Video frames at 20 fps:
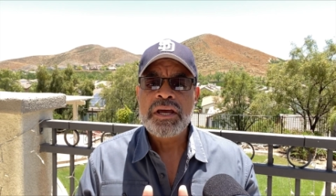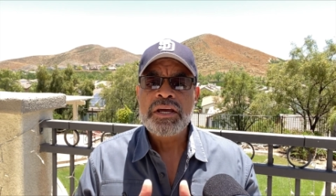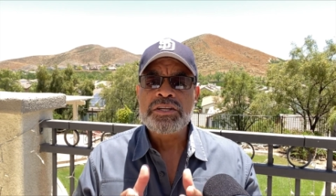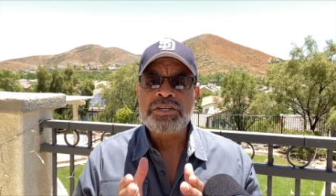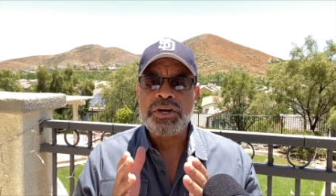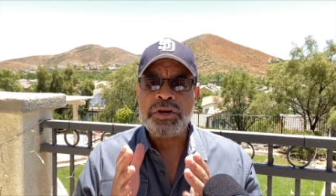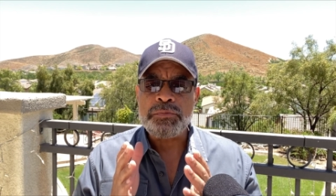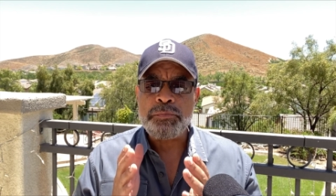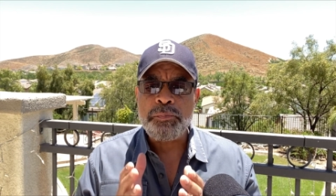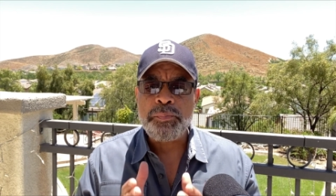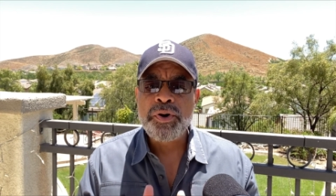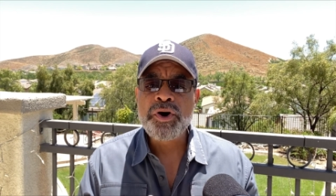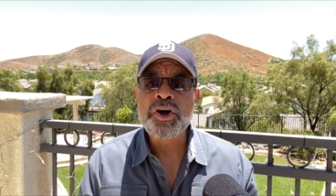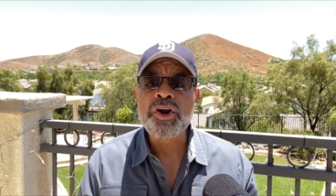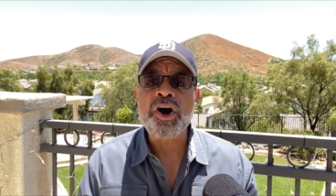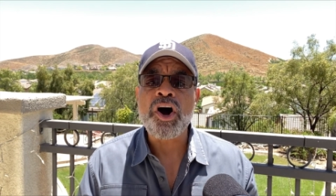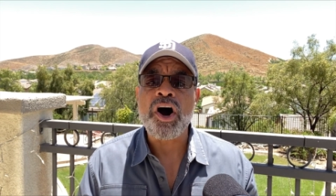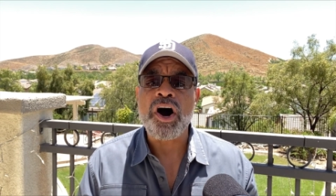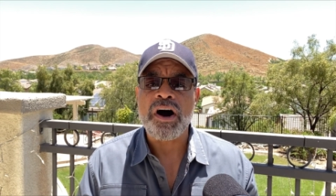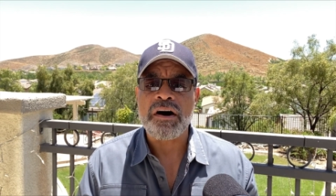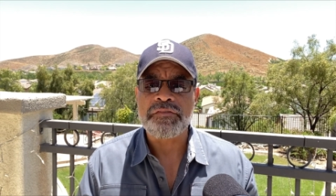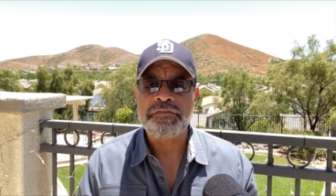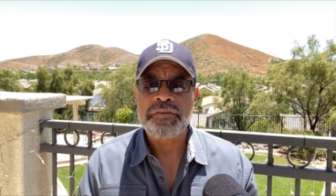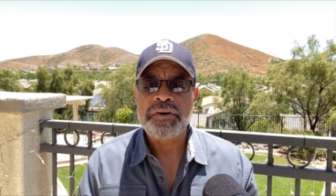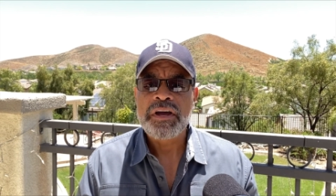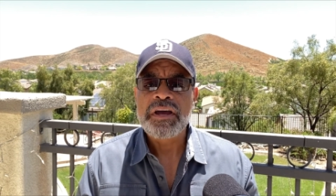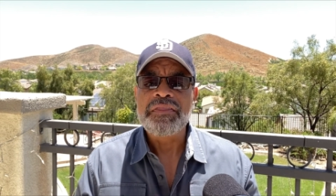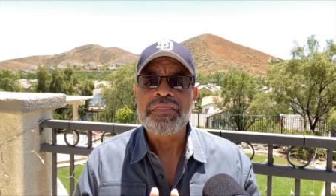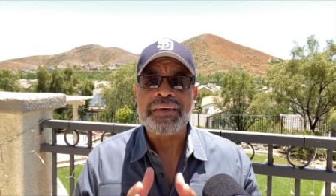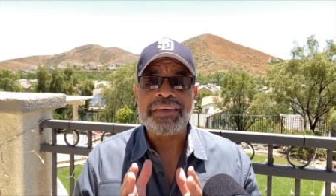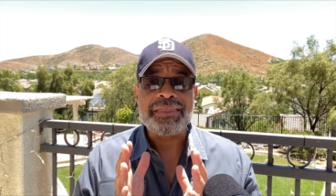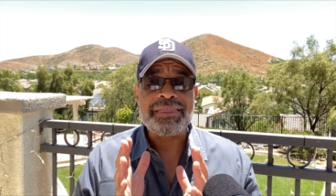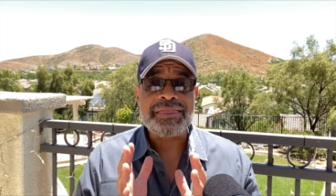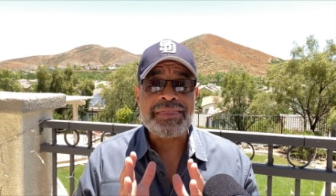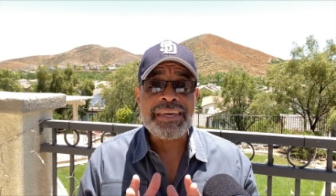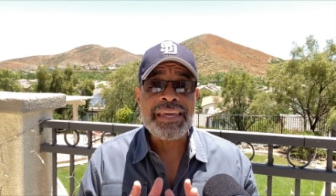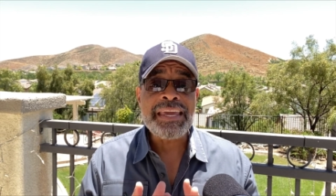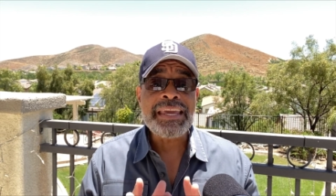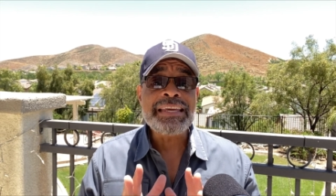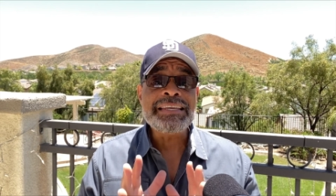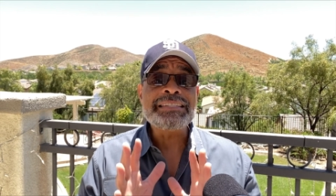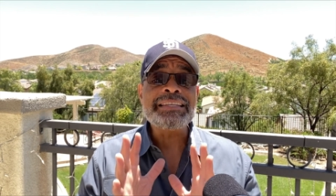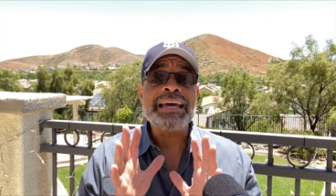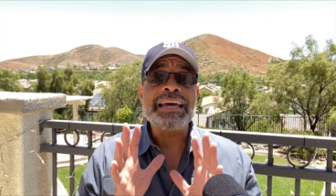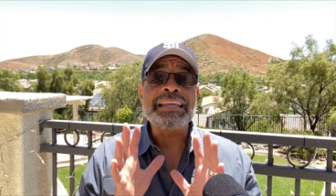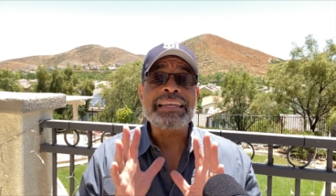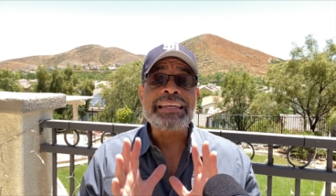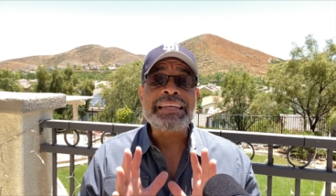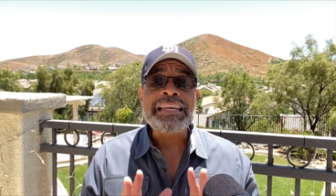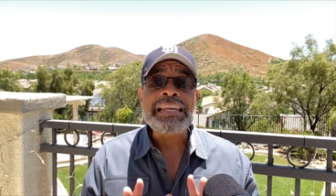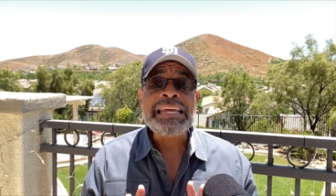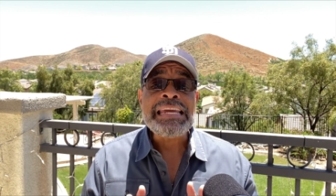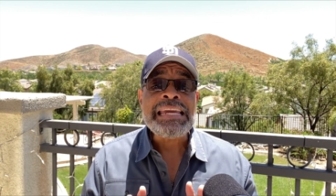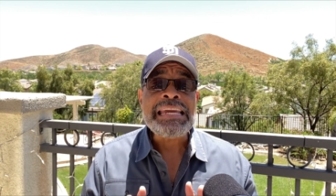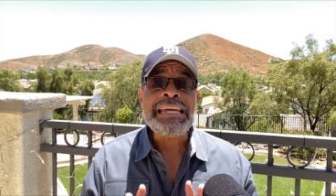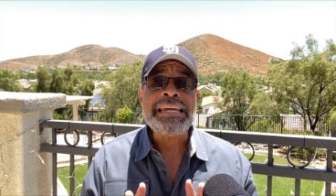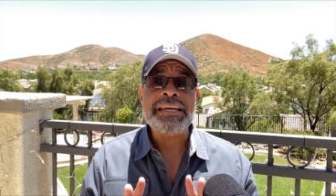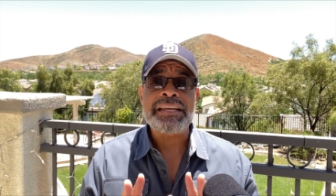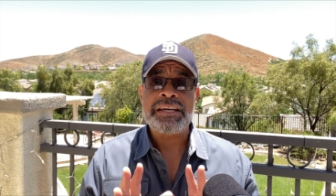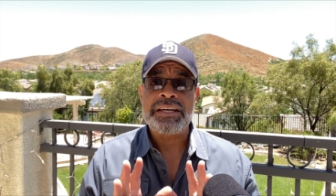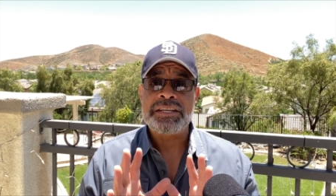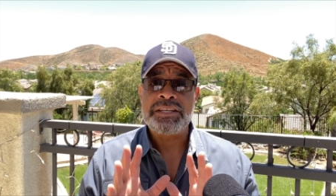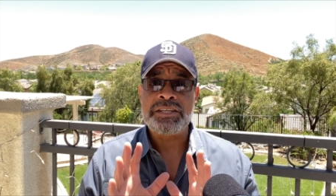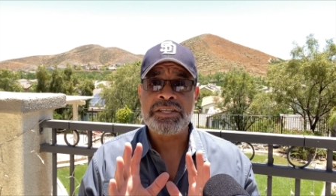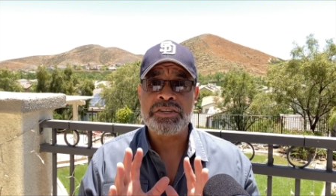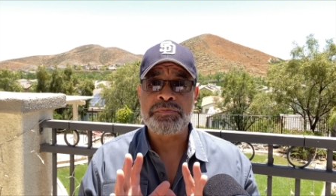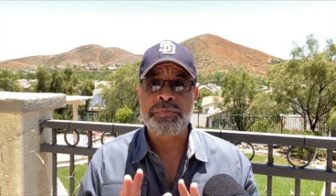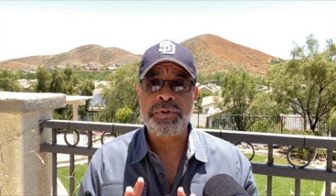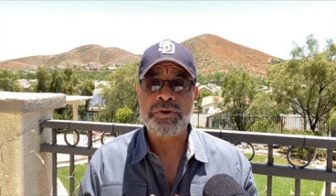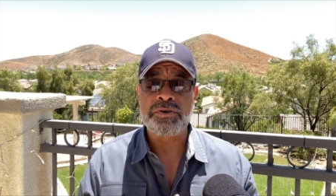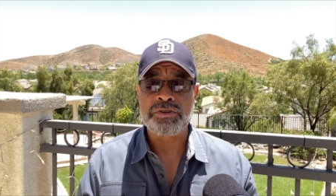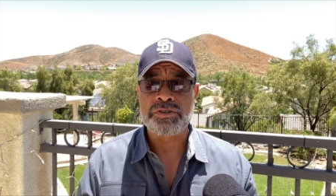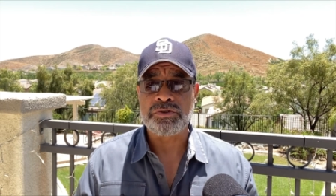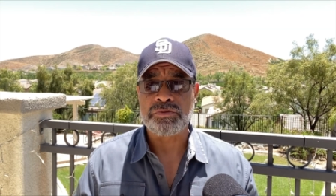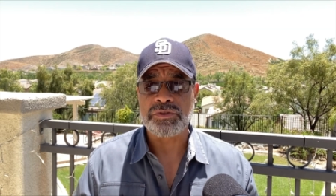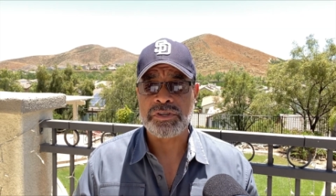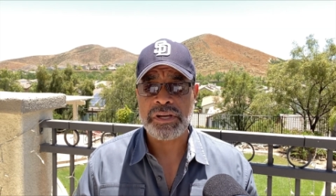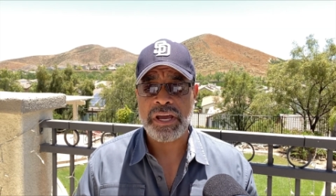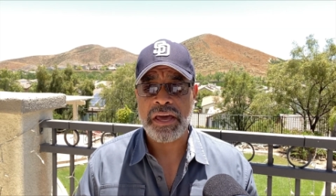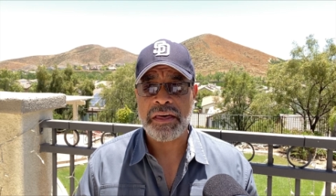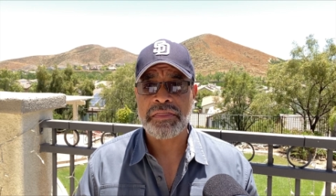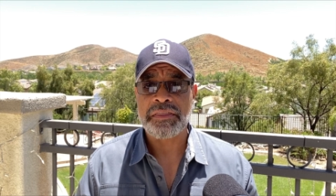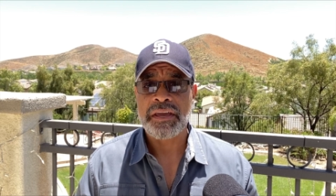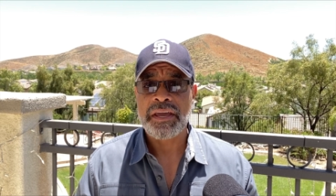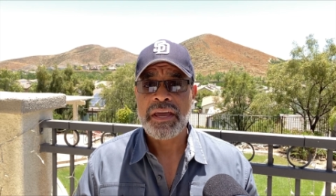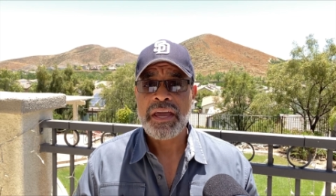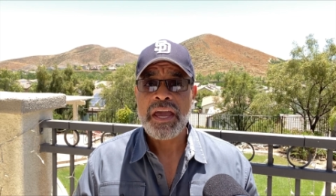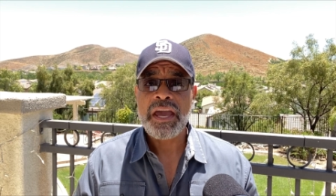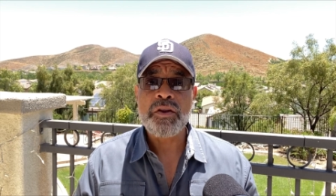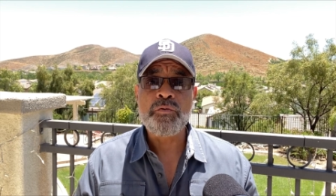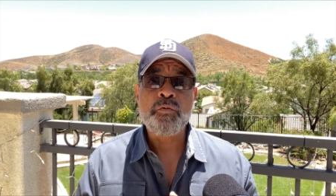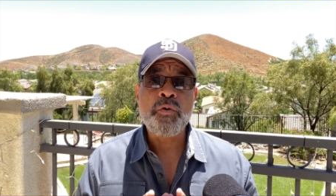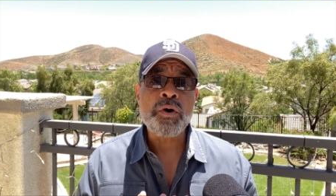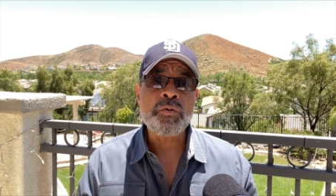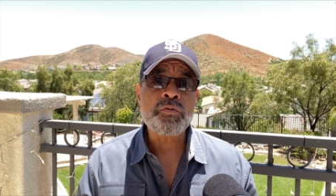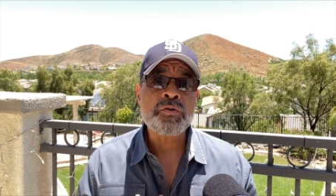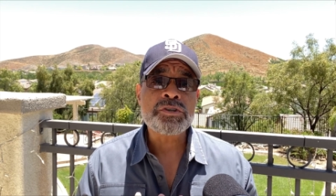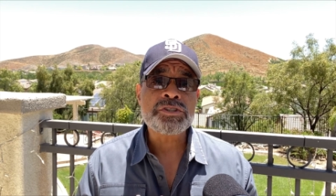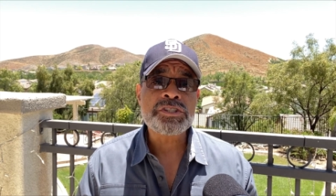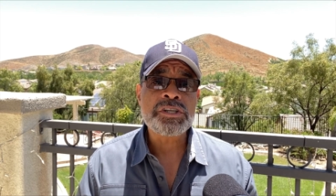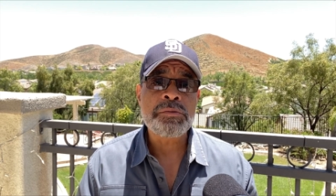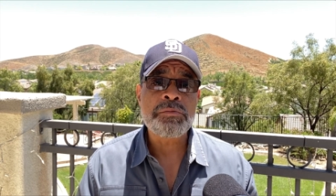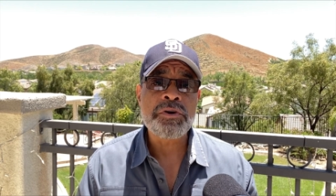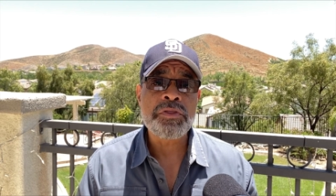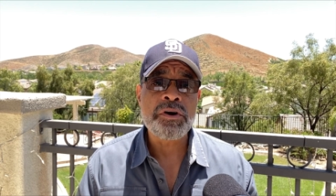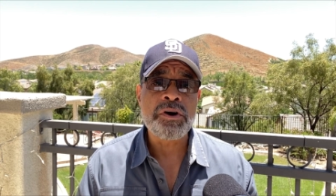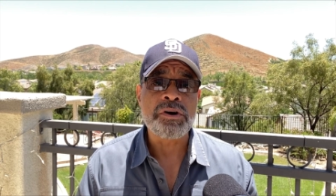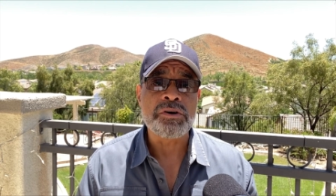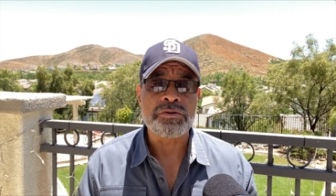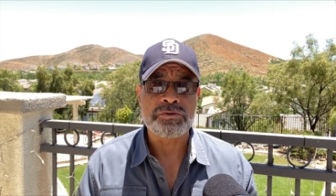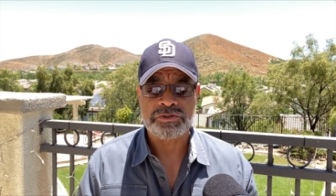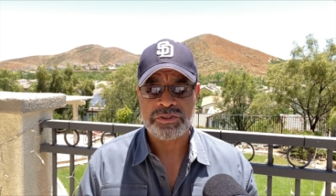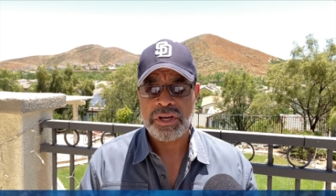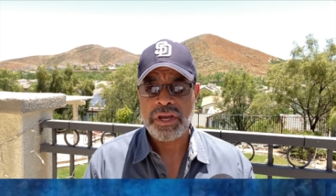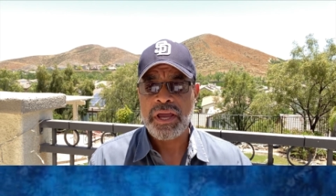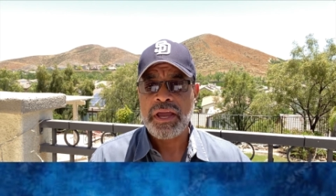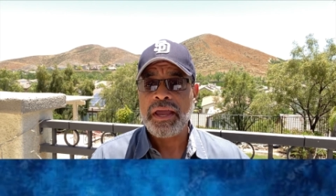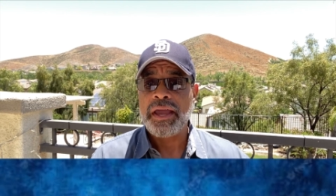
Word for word: to put off the things that lead to spiritual death and what were some of those?